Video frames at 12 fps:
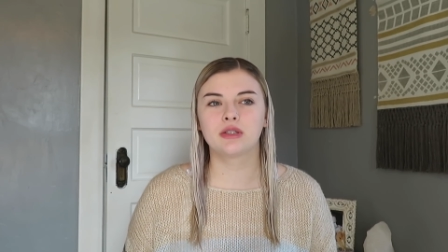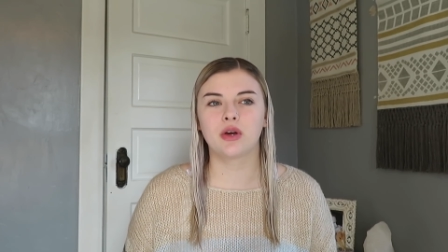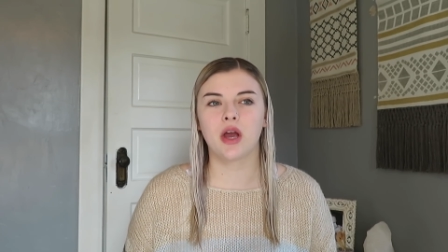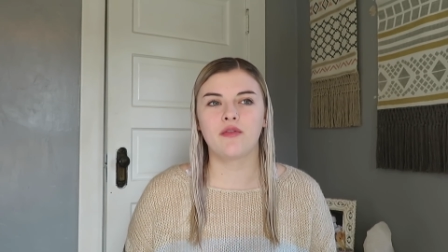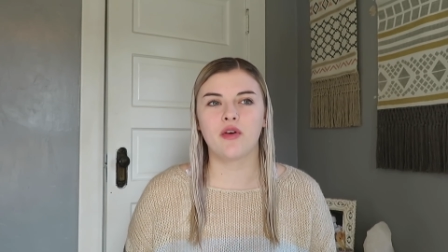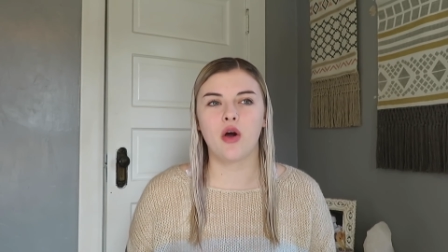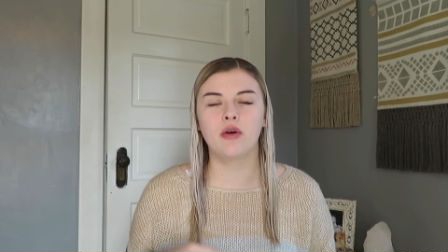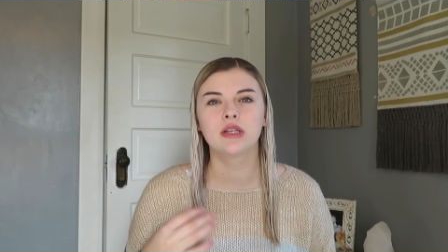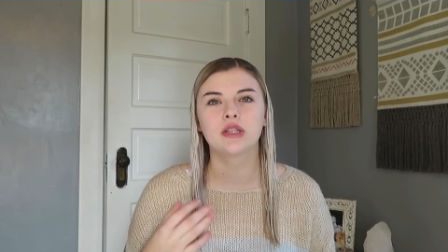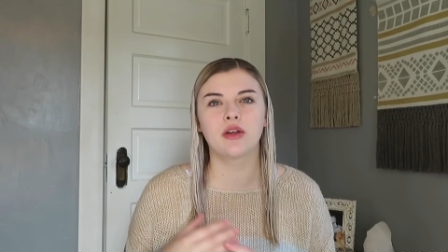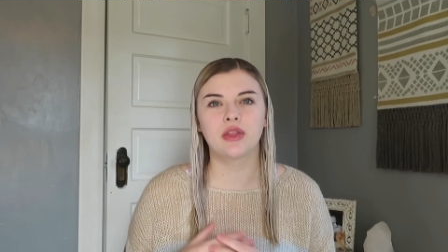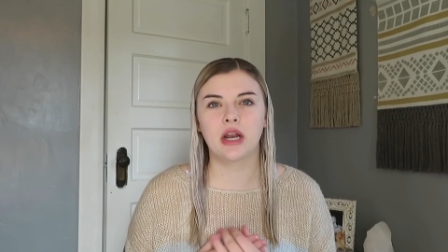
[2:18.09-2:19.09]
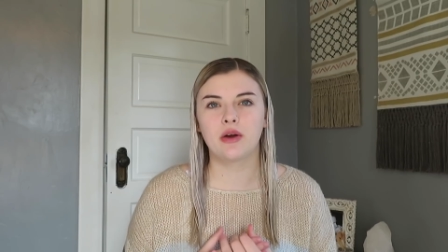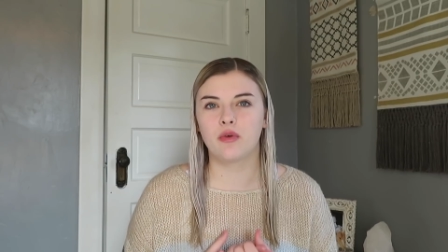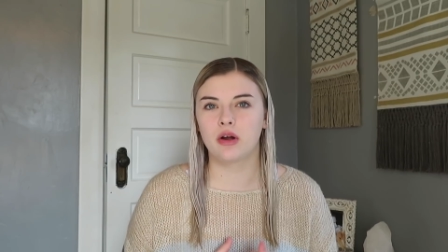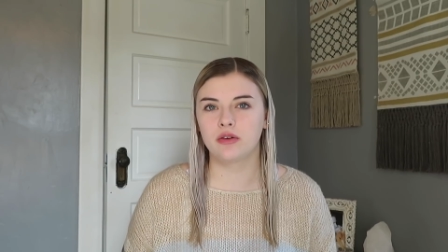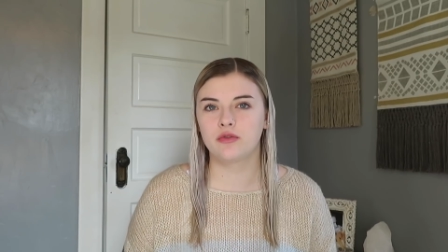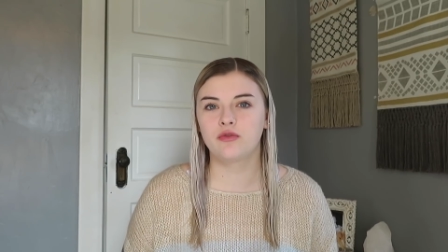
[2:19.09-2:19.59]
so I've always thought that I
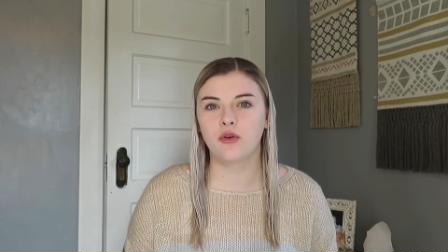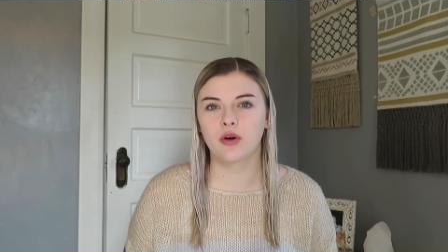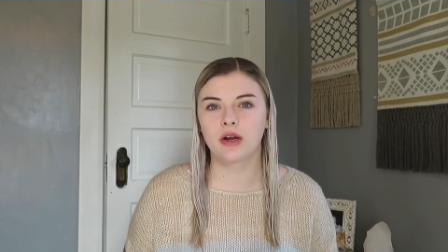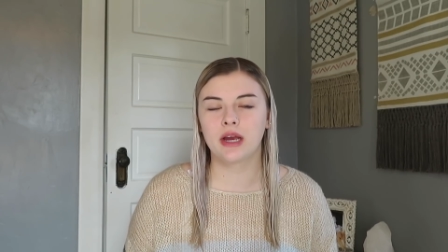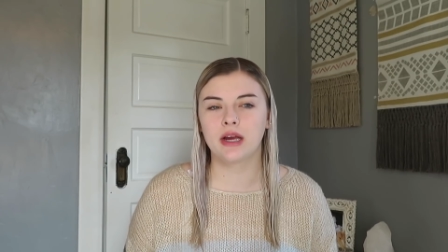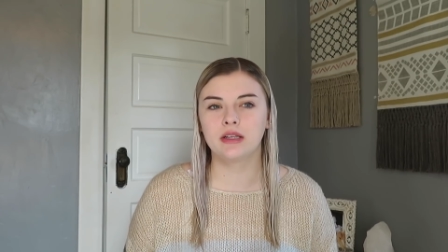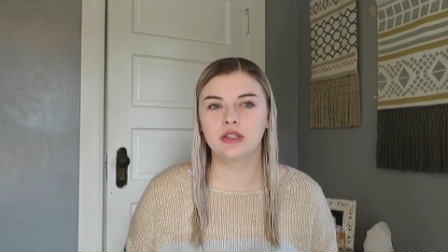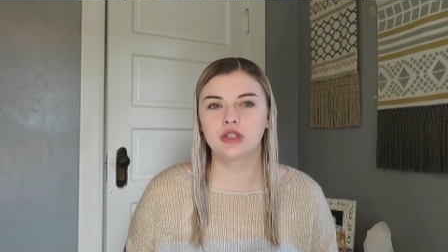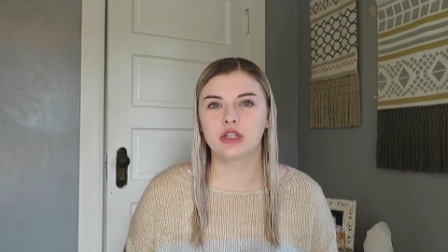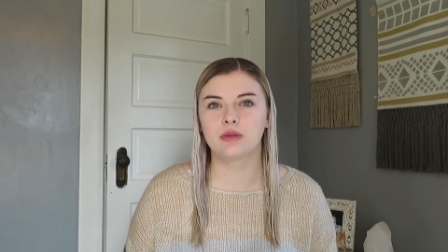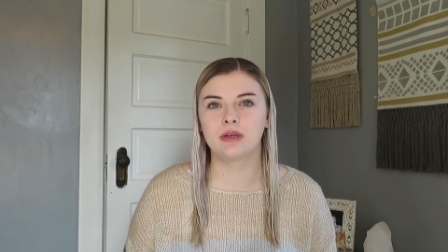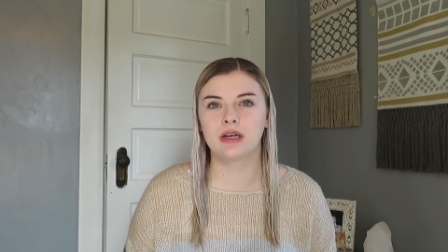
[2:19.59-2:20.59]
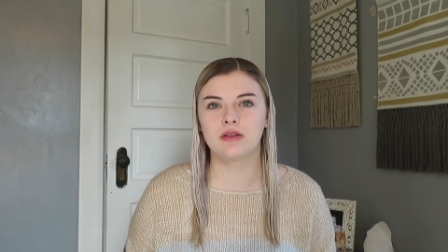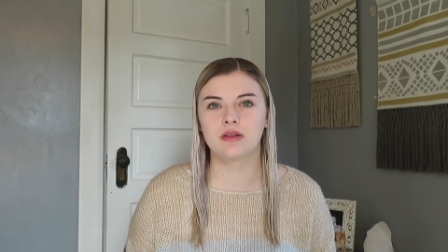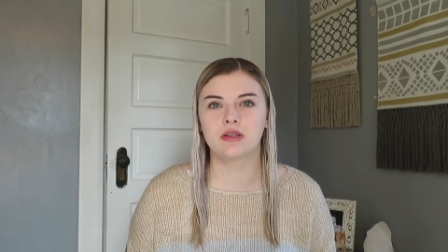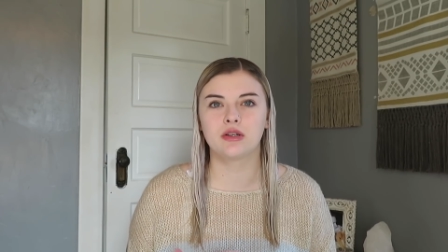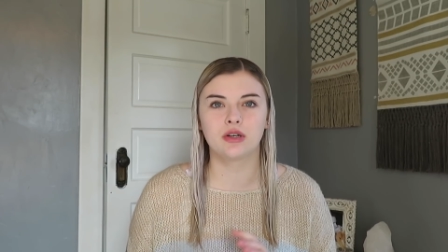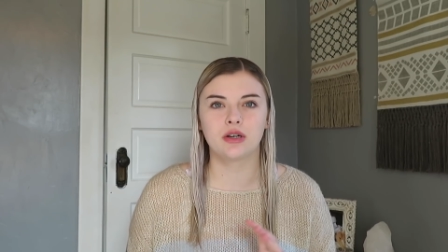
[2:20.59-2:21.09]
wanted four kids just because
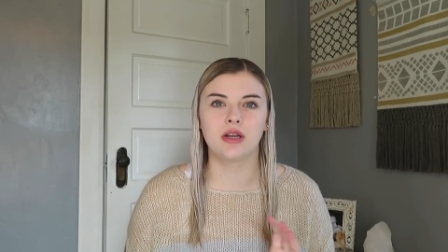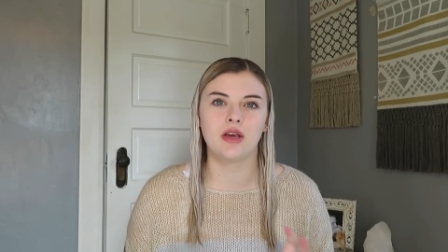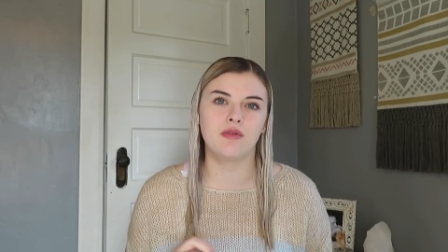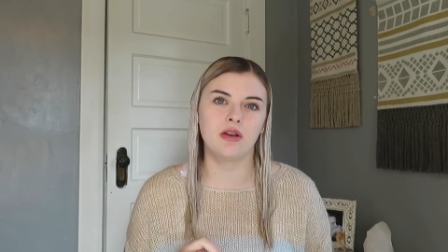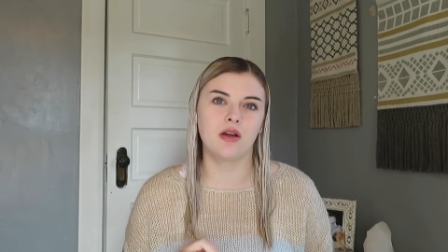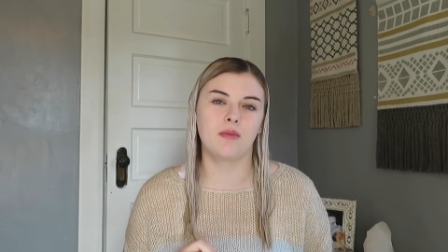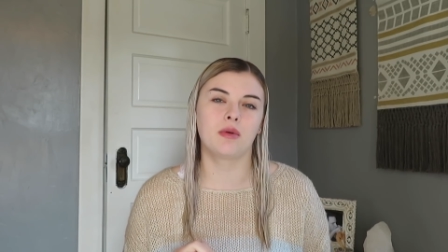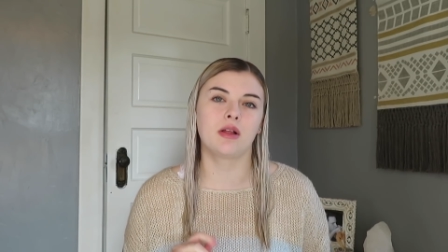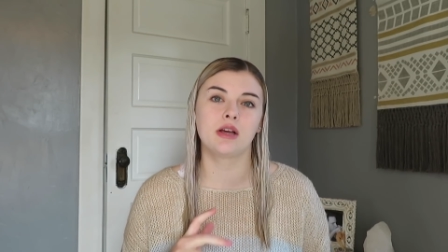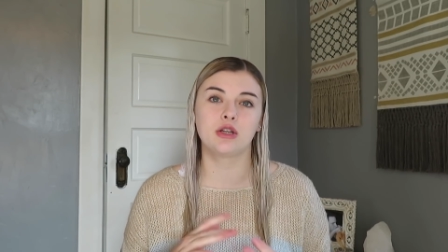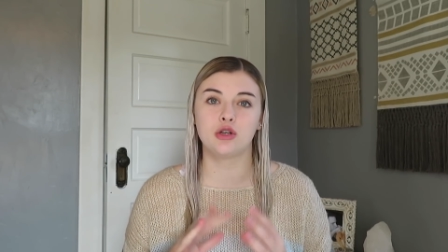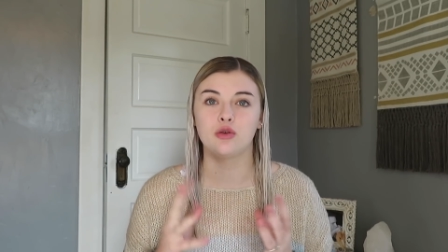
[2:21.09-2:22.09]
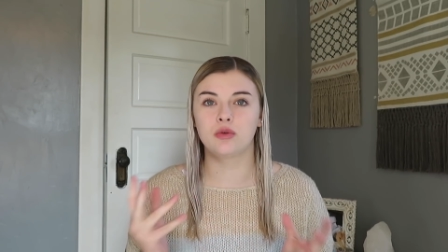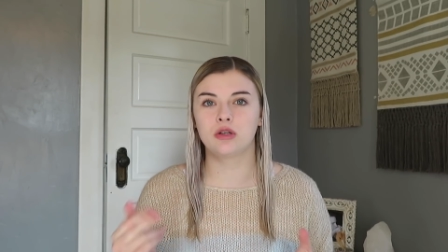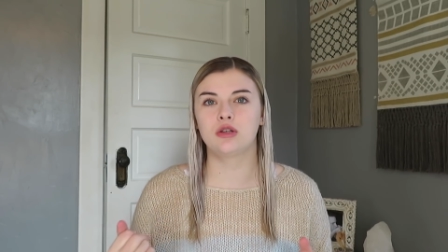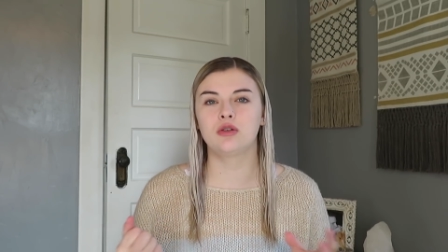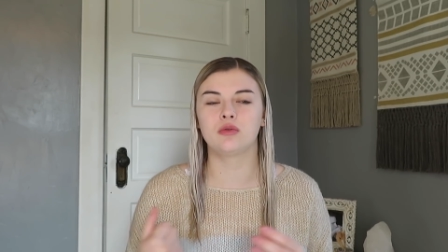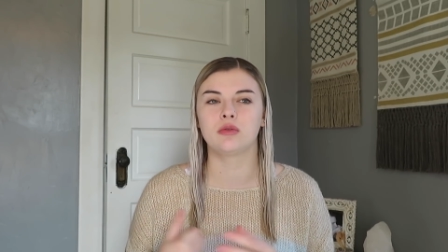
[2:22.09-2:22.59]
it's a good even number, like two and
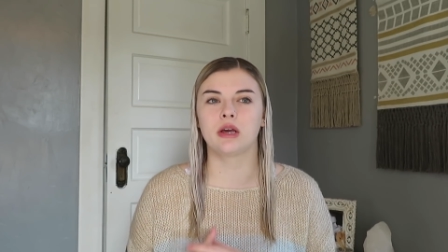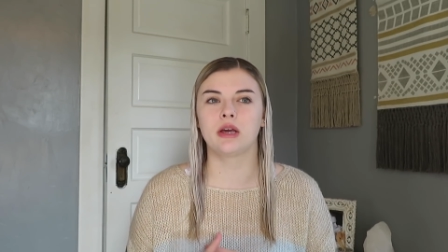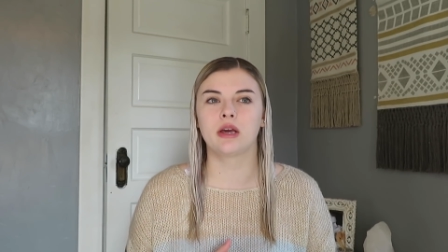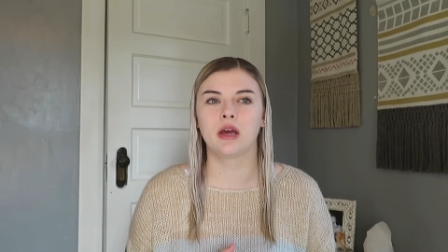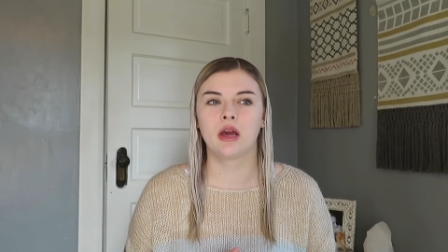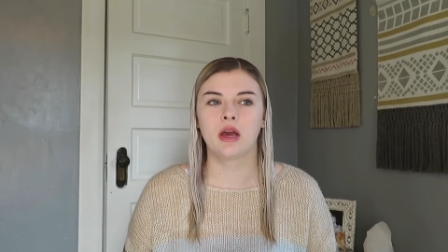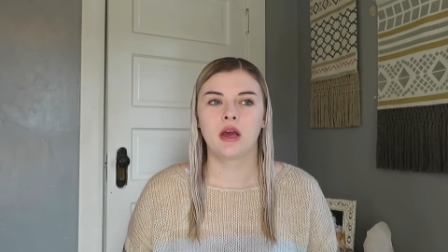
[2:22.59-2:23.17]
two, like,